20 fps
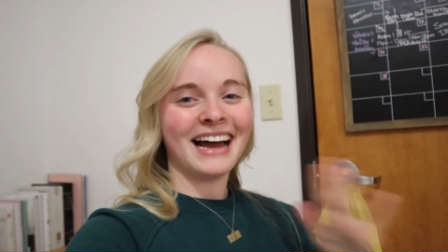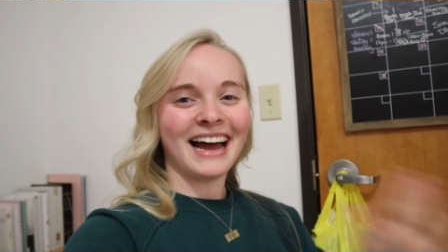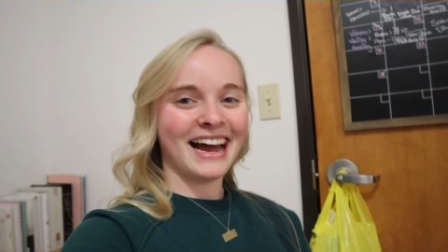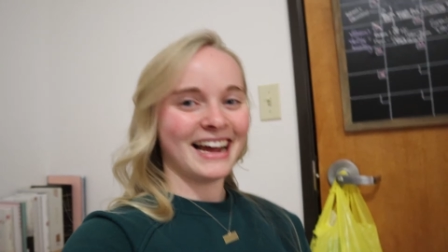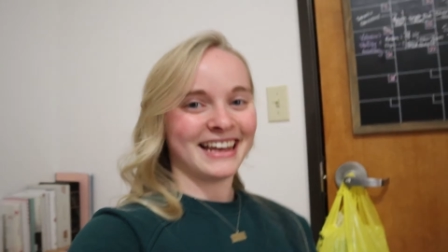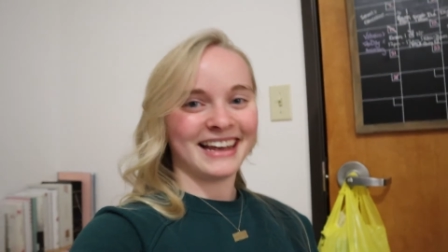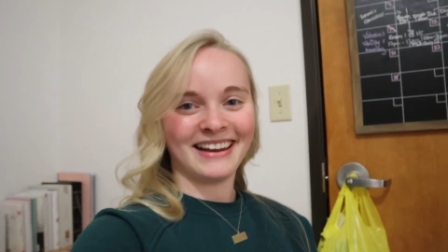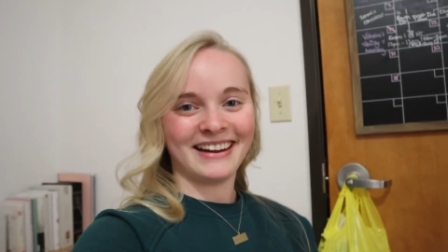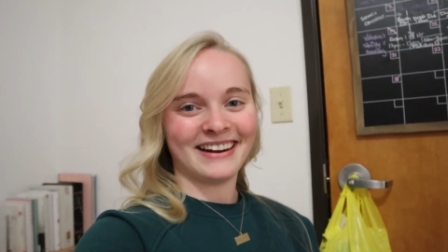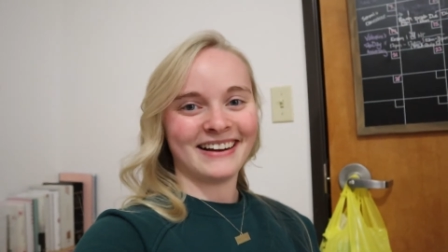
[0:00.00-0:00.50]

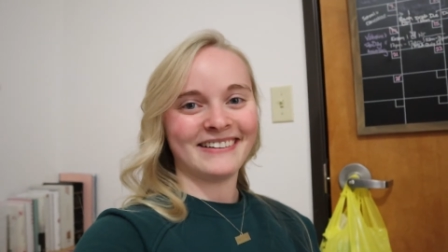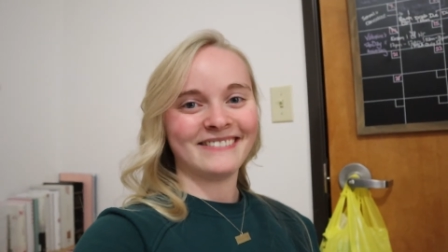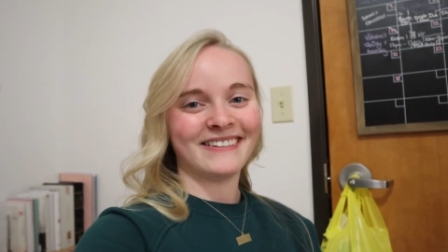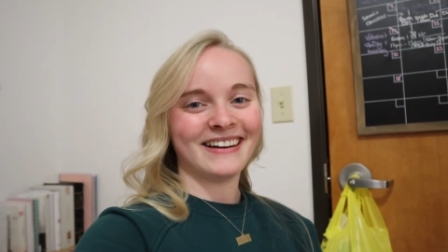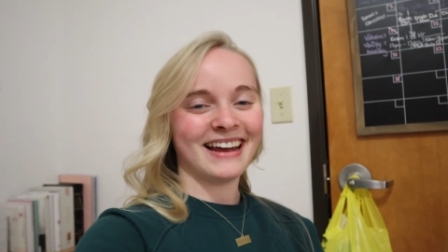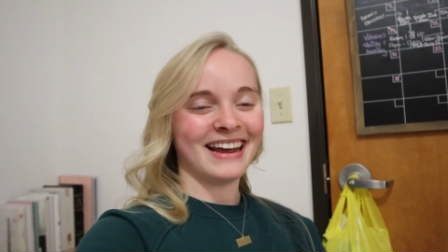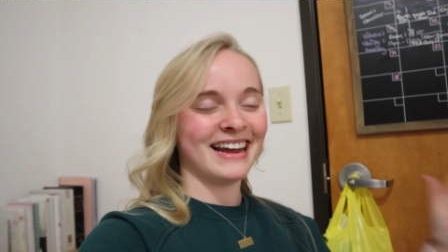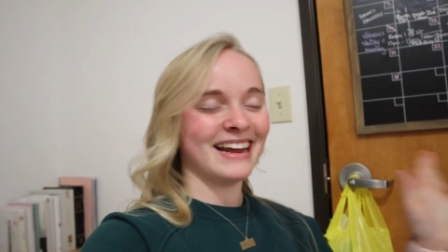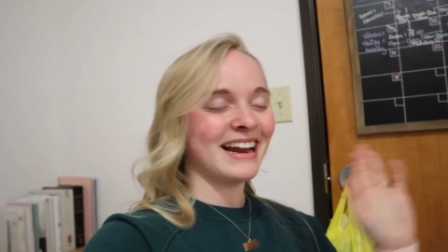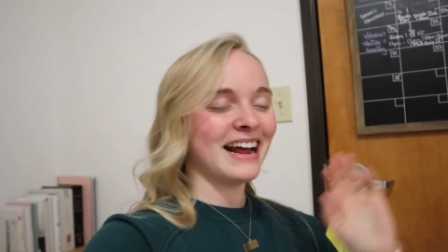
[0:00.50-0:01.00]
I cannot
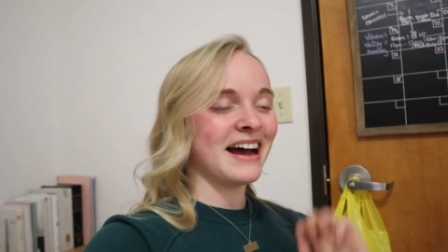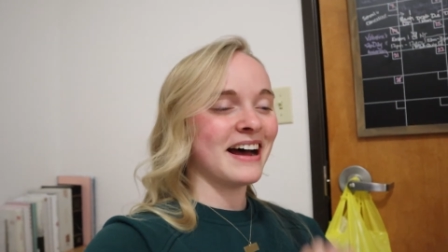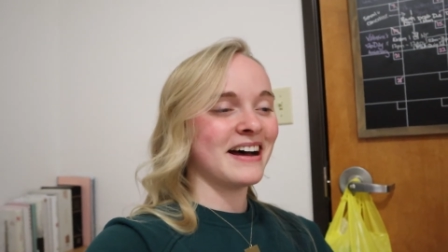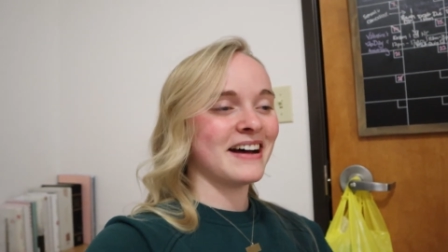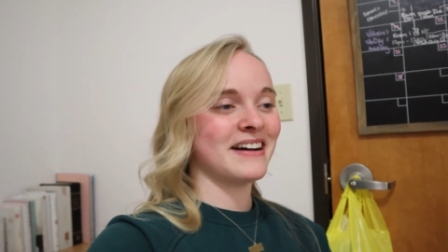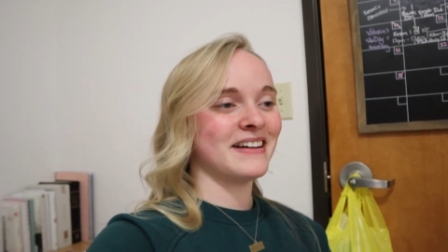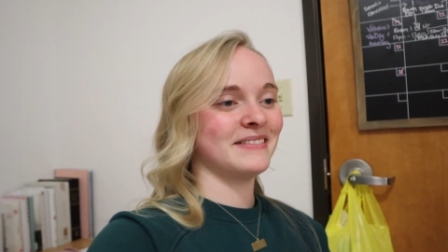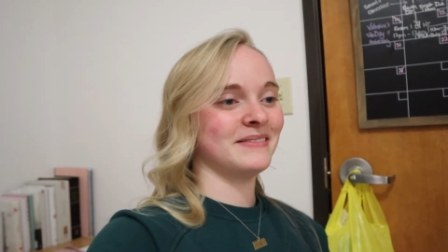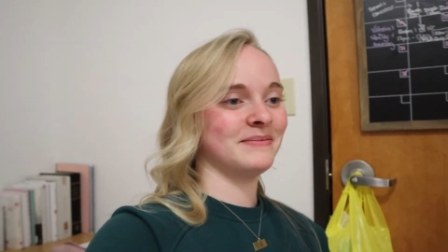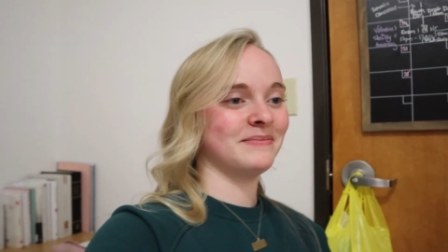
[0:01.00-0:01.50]
wait
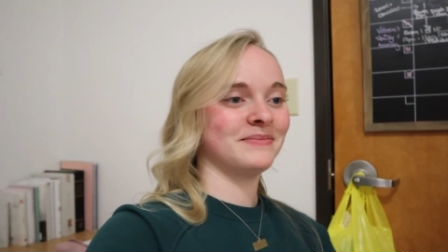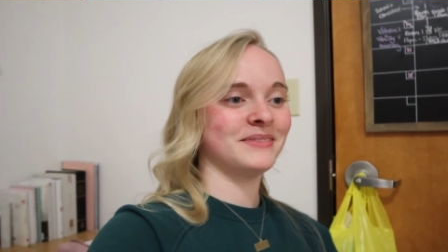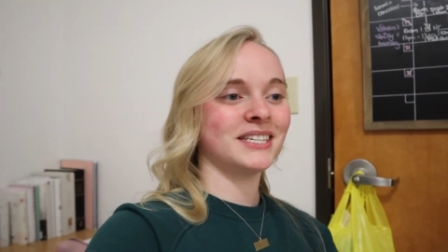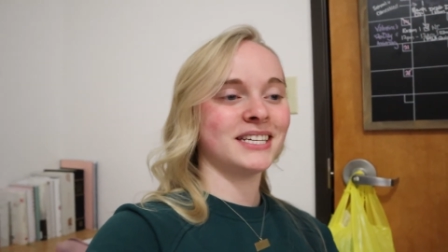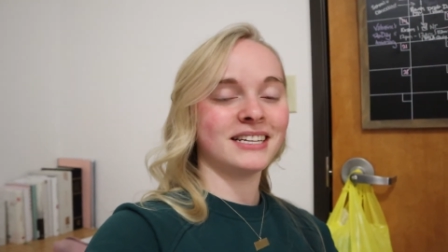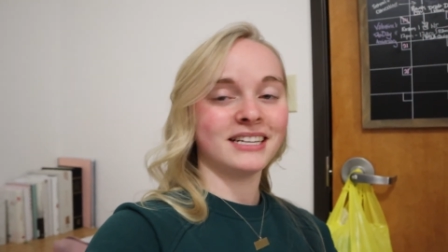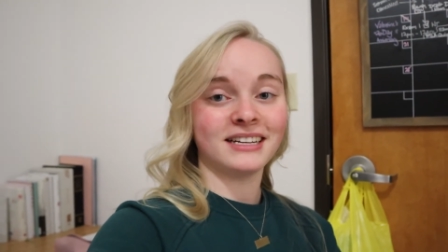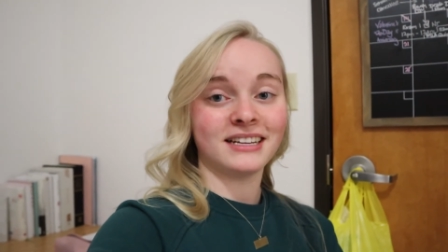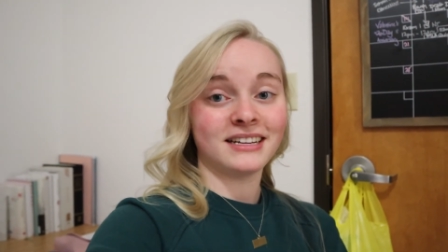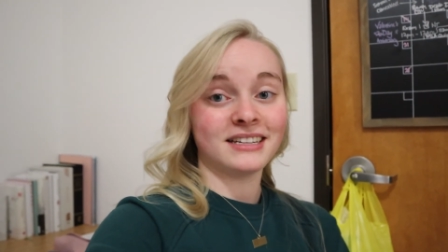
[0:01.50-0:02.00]
um,
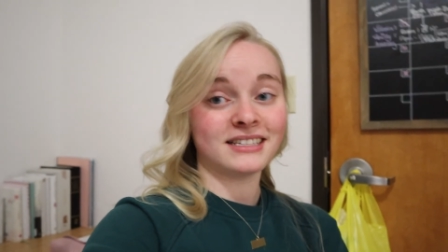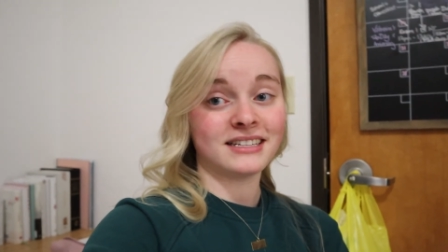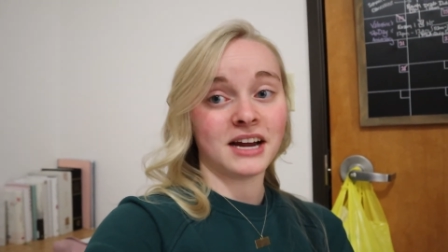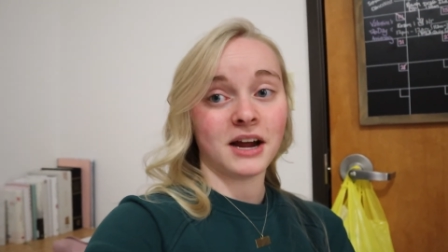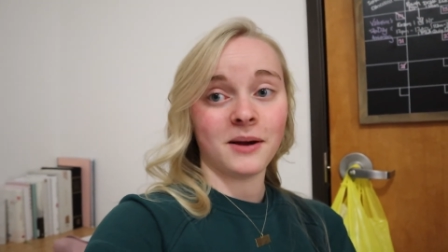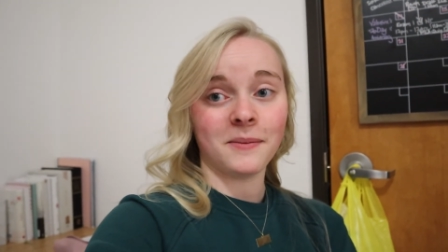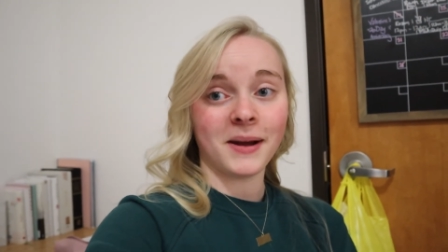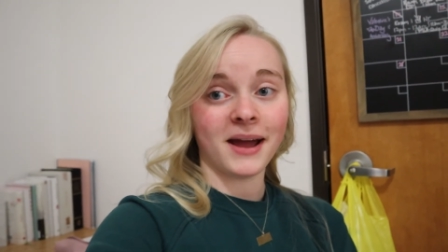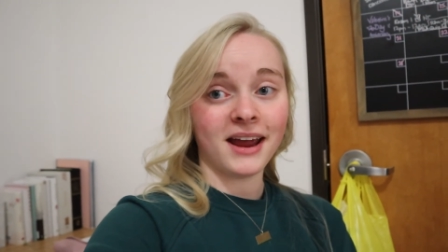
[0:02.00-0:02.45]
to style